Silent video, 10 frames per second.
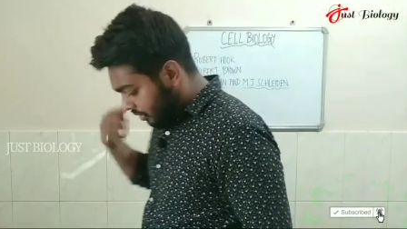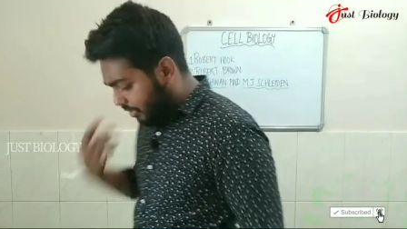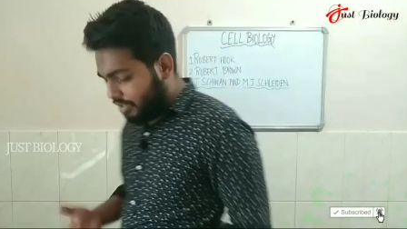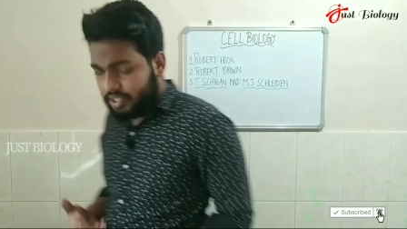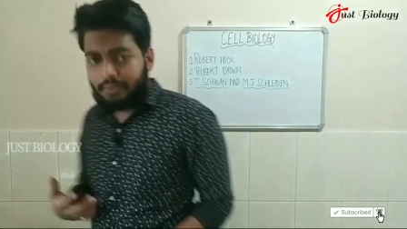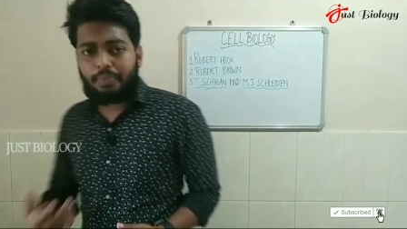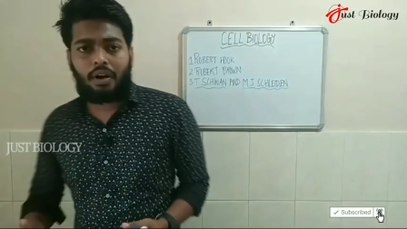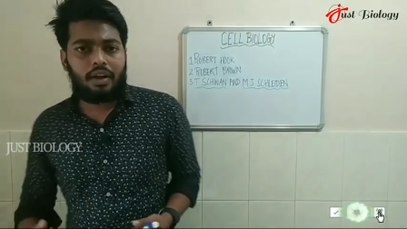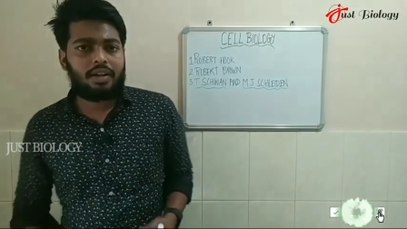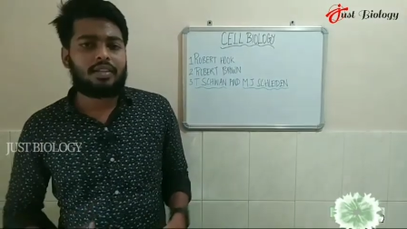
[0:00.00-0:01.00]
central
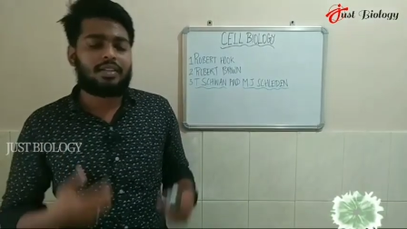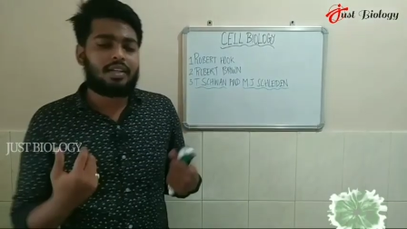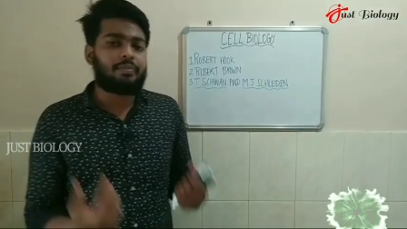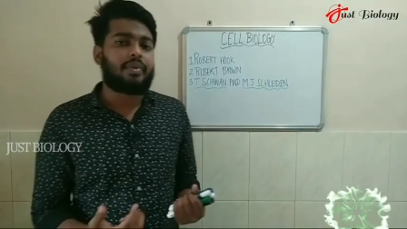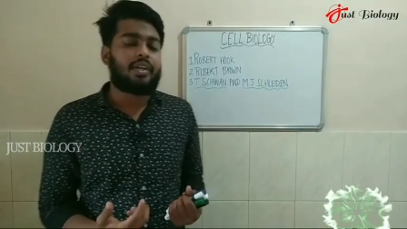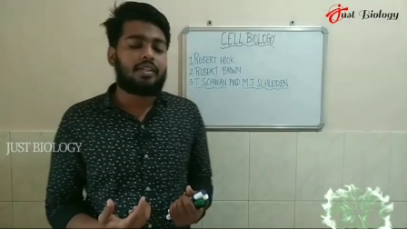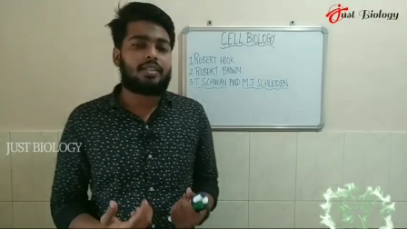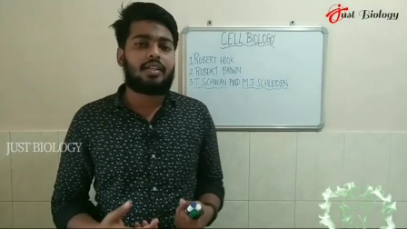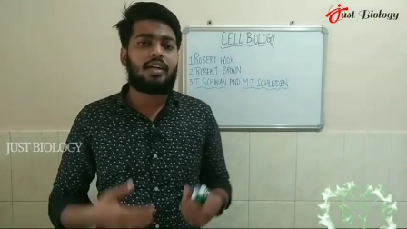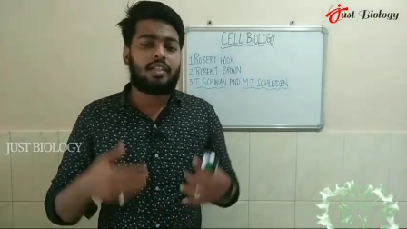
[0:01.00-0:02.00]
point, that
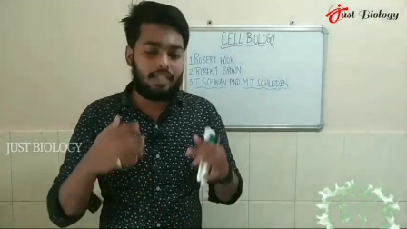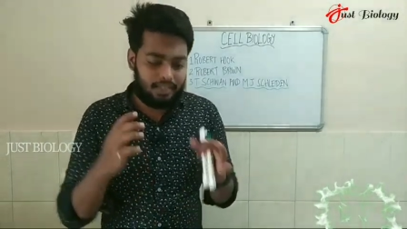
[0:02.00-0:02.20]
means the